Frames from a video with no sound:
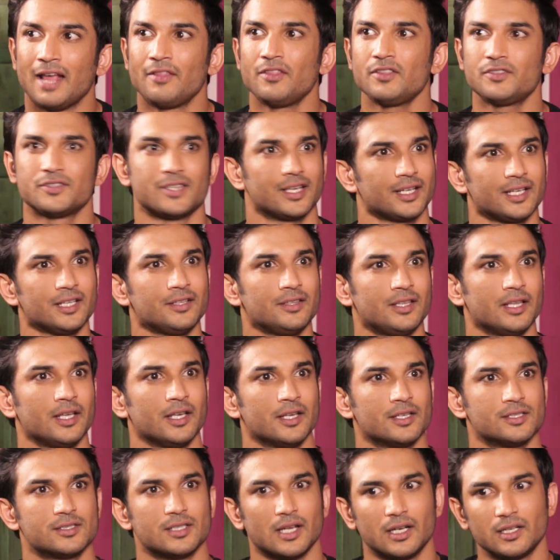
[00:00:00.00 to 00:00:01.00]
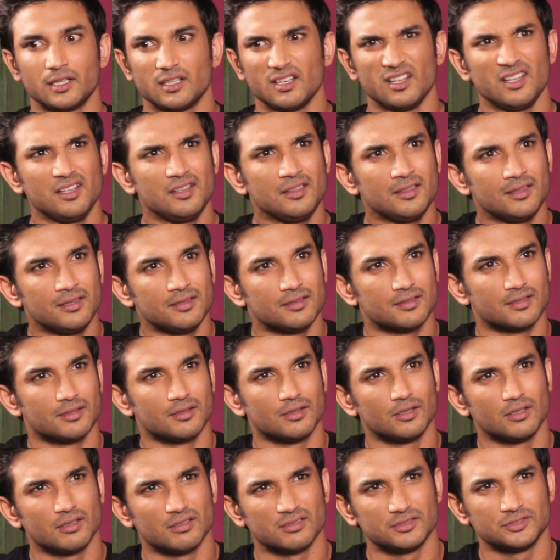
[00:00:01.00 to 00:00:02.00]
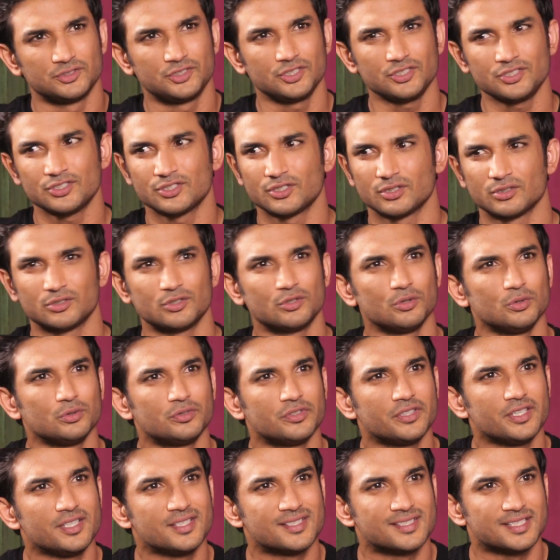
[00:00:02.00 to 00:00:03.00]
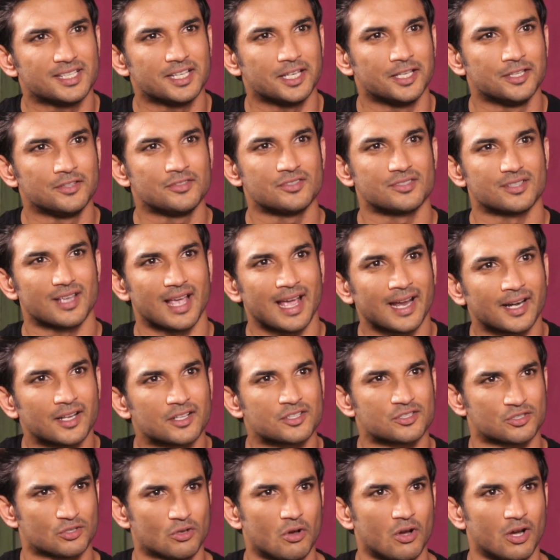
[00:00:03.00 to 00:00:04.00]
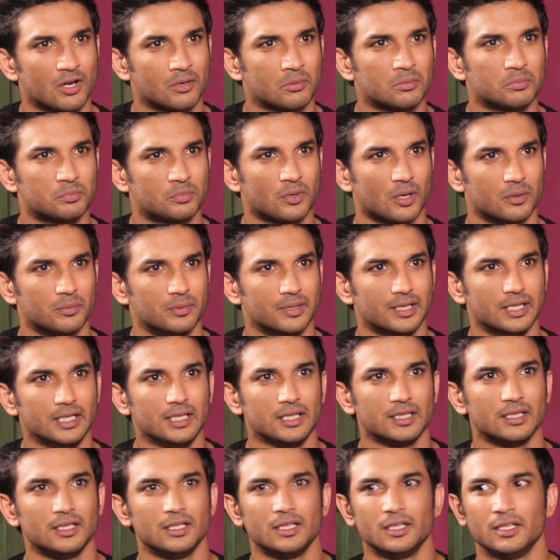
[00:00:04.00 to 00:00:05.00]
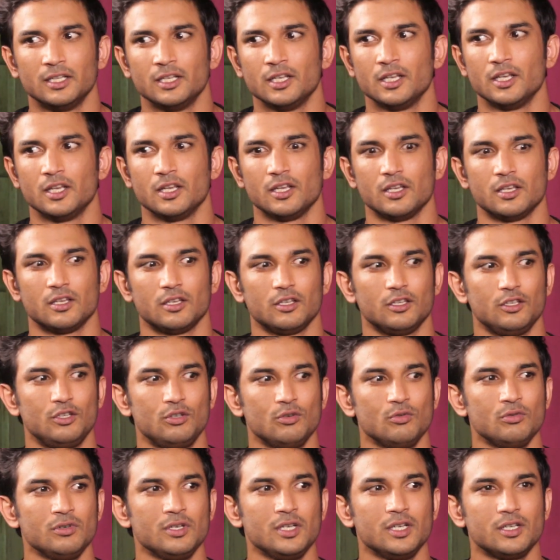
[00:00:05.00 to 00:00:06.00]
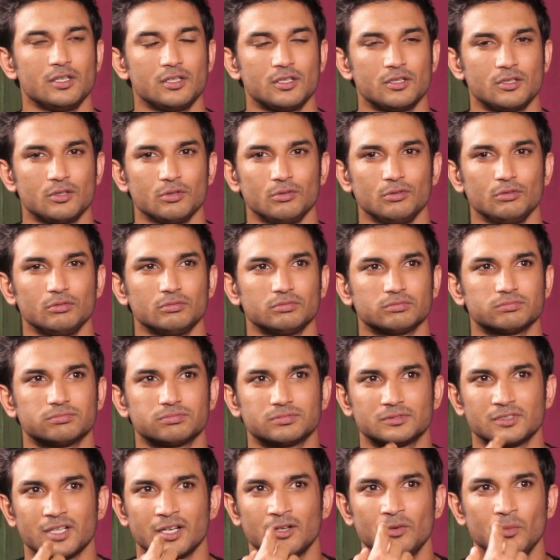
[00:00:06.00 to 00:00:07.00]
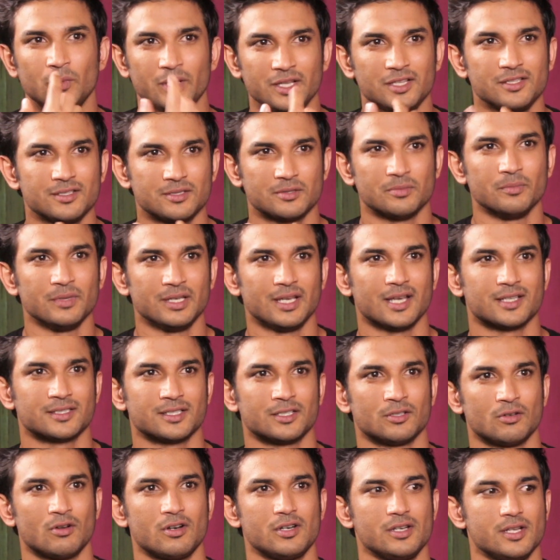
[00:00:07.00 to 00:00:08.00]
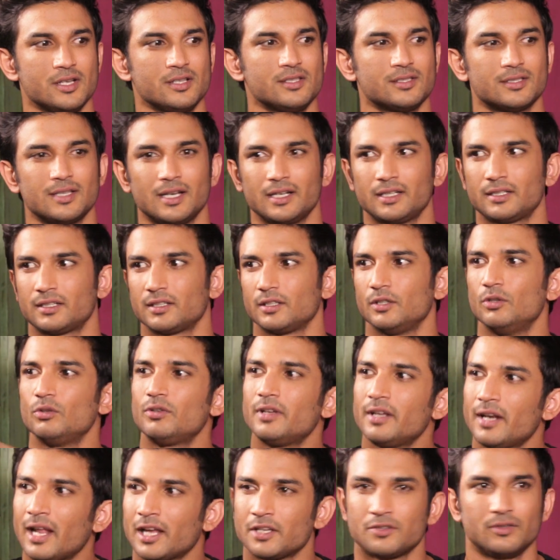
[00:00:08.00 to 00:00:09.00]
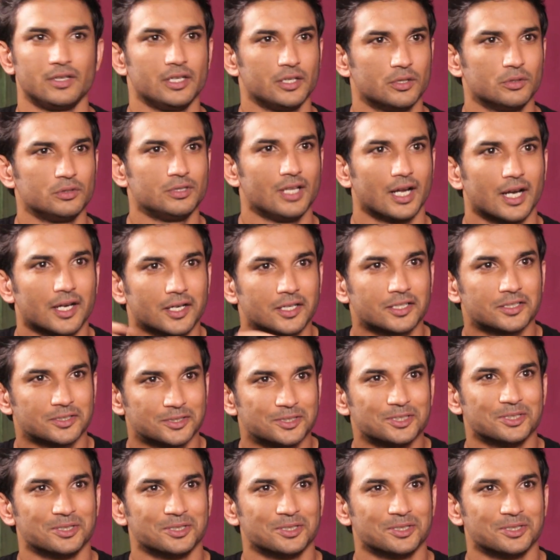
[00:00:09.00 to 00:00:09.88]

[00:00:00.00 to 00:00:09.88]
And the second thing is that in just two, three scenes and a song probably, you need to convince me as an audience that you can actually do that.